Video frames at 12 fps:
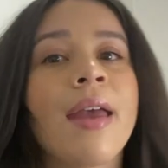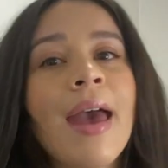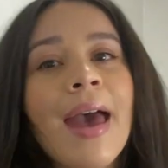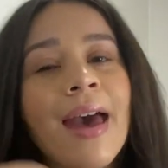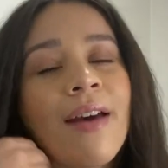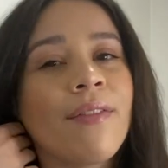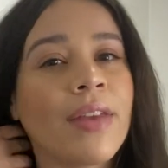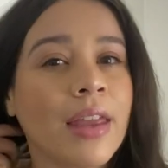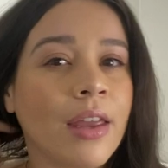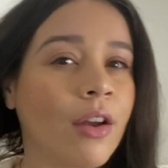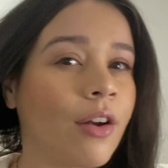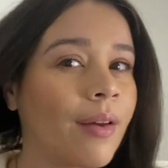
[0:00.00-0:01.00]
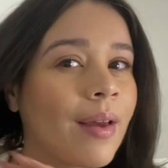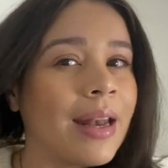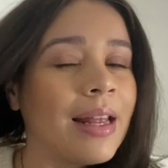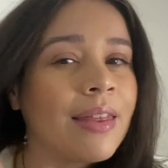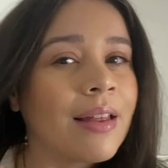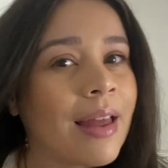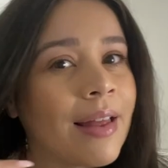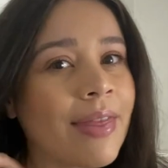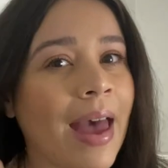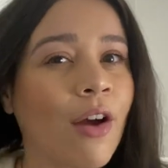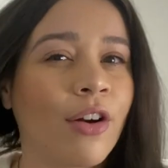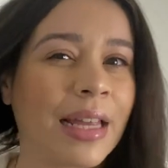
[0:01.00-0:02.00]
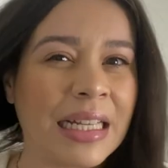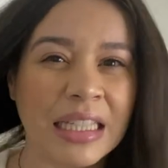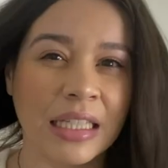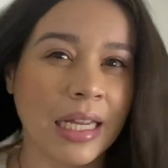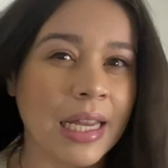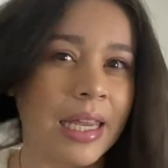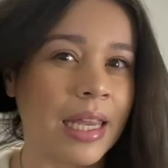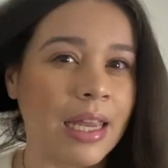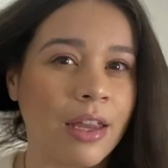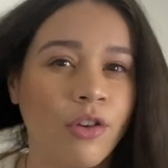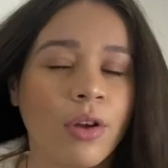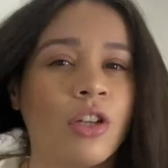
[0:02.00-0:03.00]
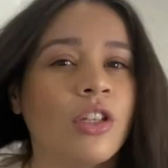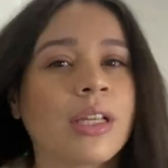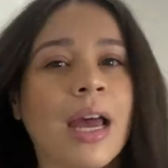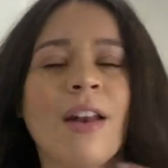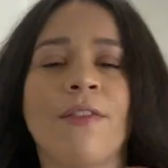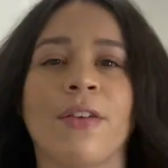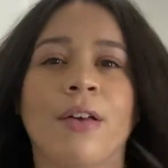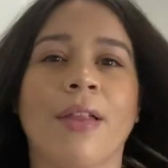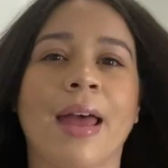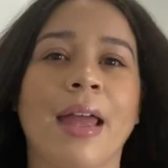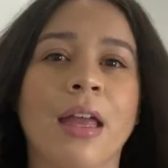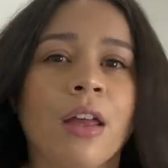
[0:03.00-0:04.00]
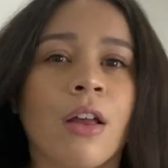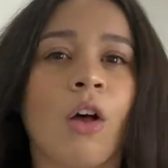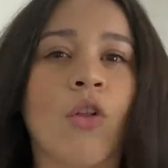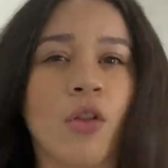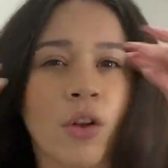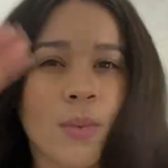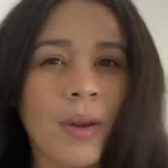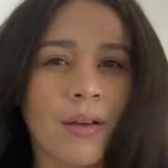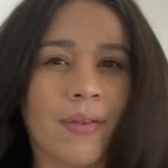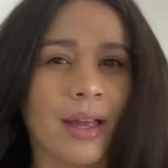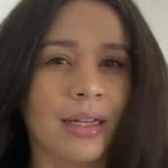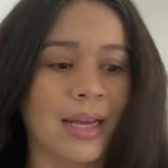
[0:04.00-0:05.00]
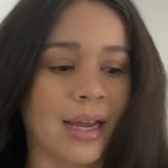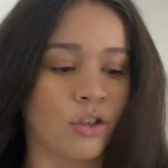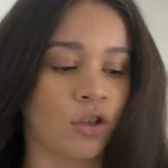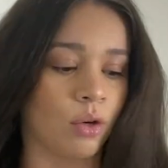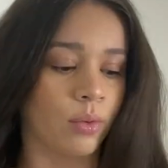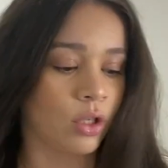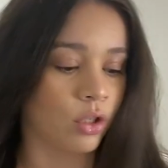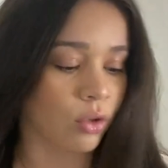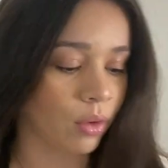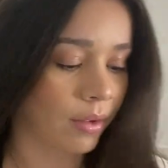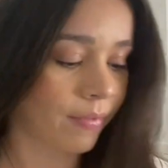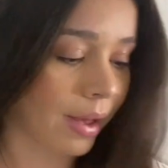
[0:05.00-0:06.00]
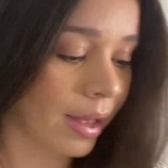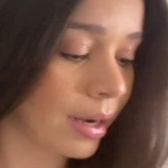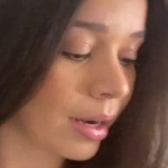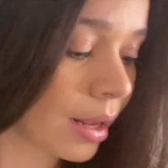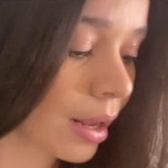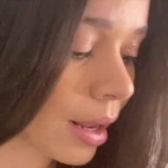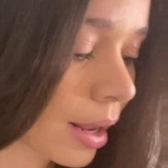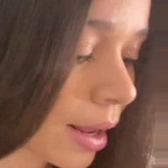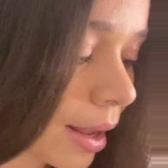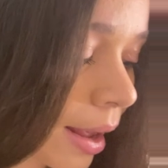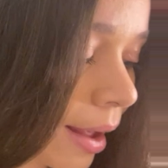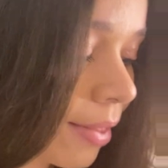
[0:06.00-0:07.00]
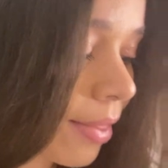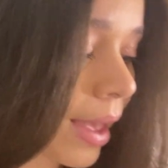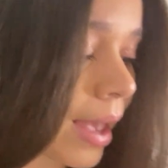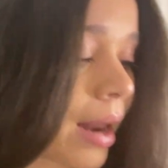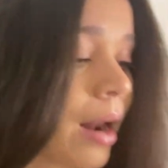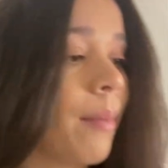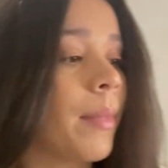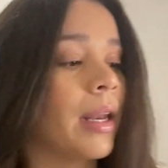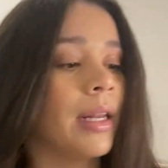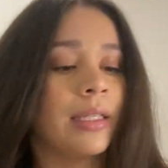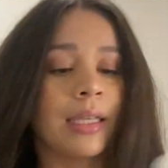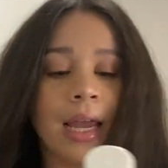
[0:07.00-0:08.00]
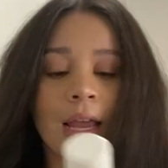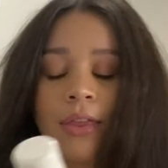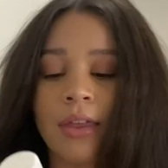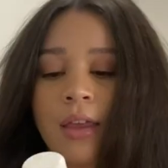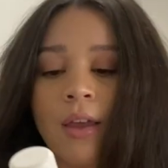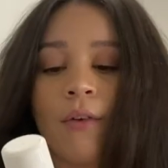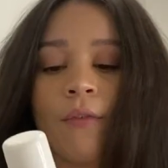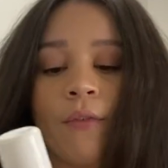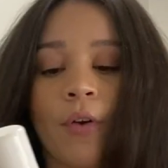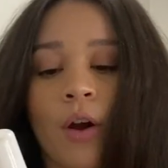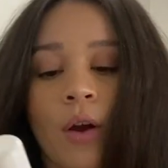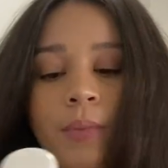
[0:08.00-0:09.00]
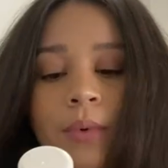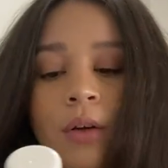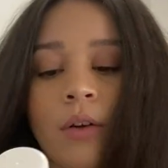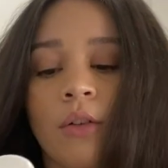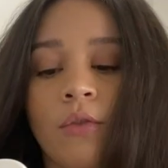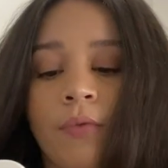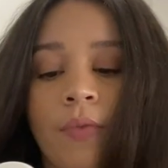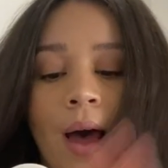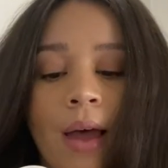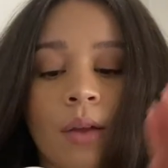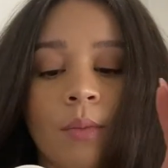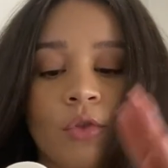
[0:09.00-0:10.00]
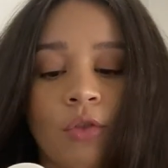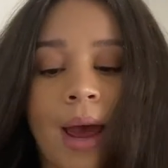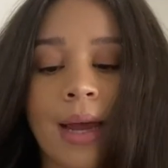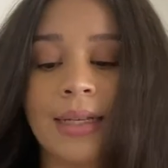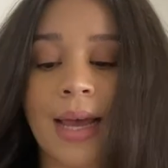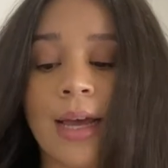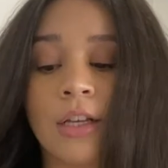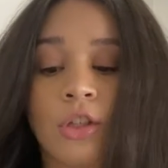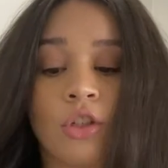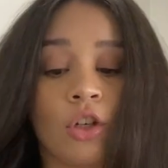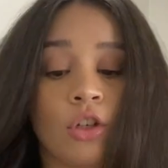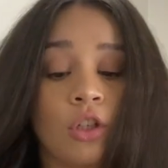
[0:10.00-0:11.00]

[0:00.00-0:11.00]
heavy or anything like that or like sticky. You can just kind of feel like a little bit of like a texture, which is totally fine. And then I'm gonna take the Verb Volume Dry Texture